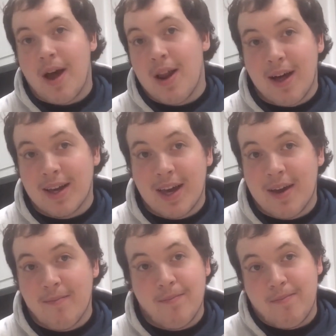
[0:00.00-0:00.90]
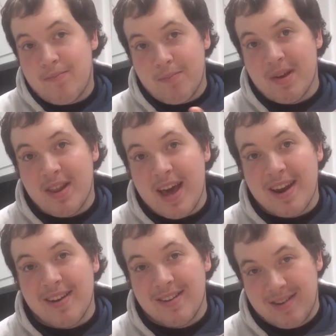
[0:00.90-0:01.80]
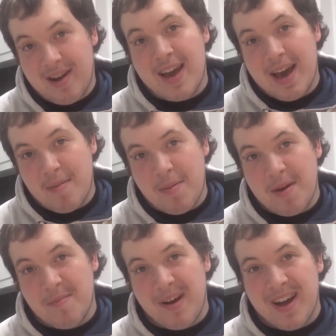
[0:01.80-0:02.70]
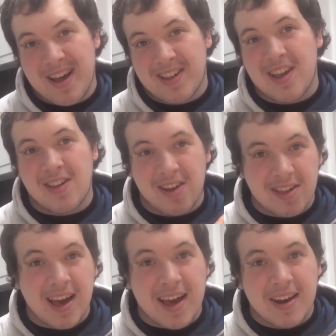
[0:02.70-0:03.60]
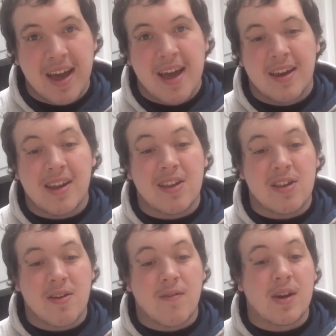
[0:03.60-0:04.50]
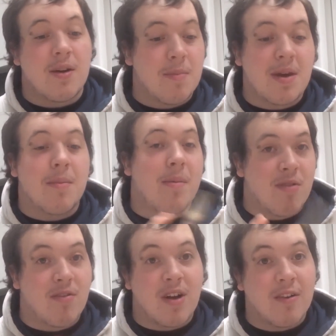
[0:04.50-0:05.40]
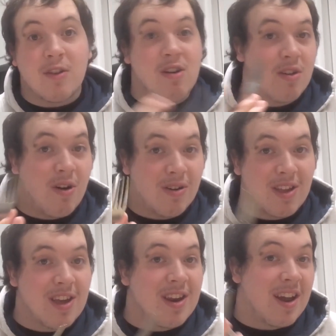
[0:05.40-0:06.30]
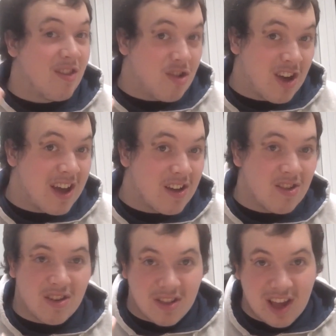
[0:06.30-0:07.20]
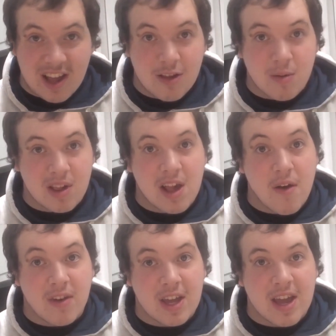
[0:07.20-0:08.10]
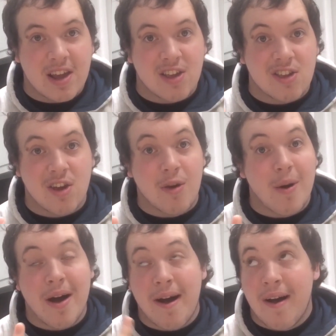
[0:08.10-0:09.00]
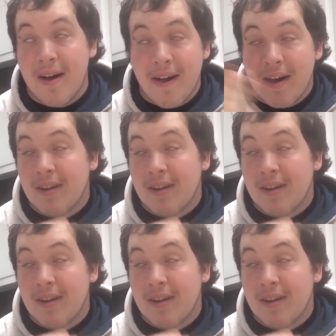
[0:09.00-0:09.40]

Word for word: I like it, but then I am a bit biased, as I said. This is something that me and my brother have concocted and changed continuously over the years, so uh,